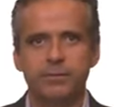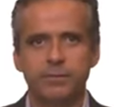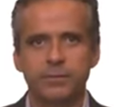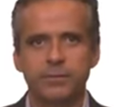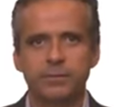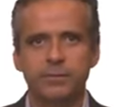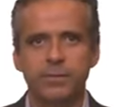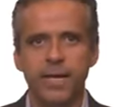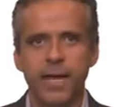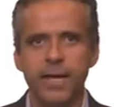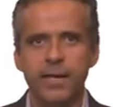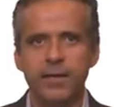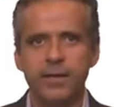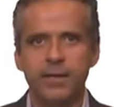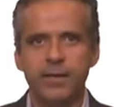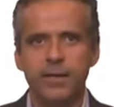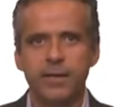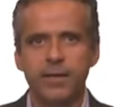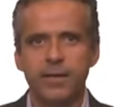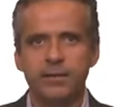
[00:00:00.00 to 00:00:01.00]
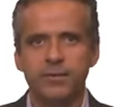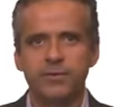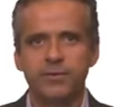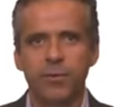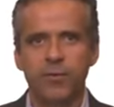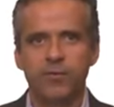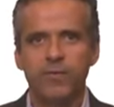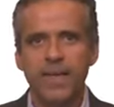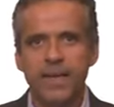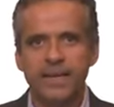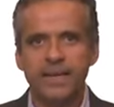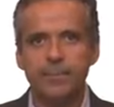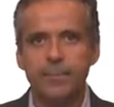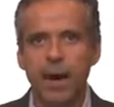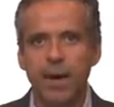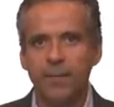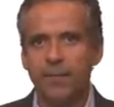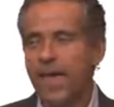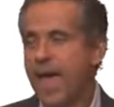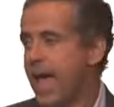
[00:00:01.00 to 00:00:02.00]
Okay? So think
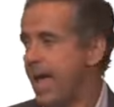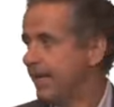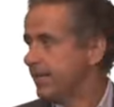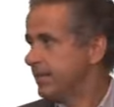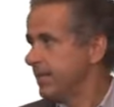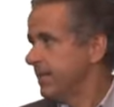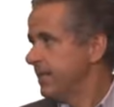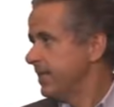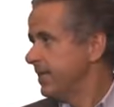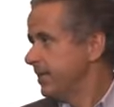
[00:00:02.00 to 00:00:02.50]
about that.